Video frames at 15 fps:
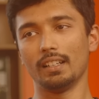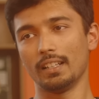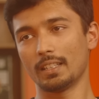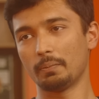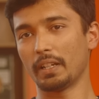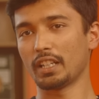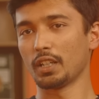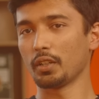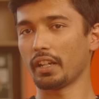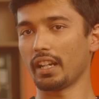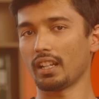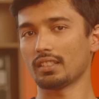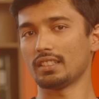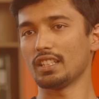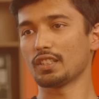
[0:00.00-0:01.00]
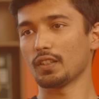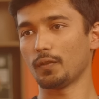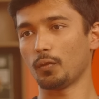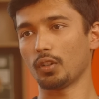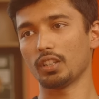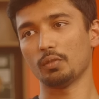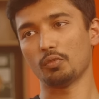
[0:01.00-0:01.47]
It's better to get a sense of
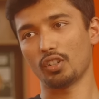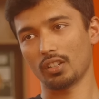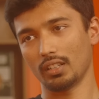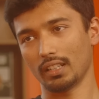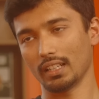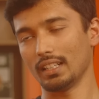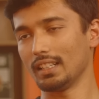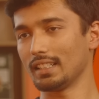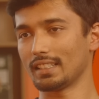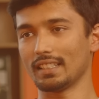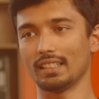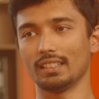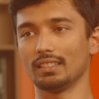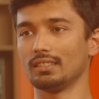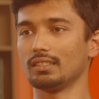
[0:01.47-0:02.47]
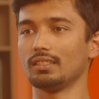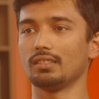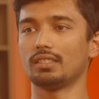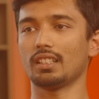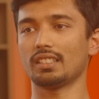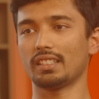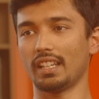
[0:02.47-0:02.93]
what the model does and
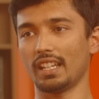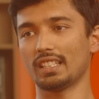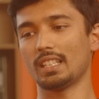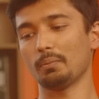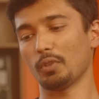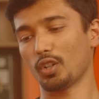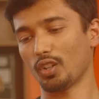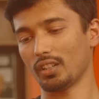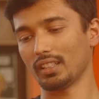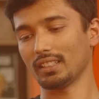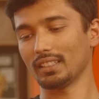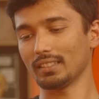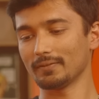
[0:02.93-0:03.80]
just gauge them accordingly.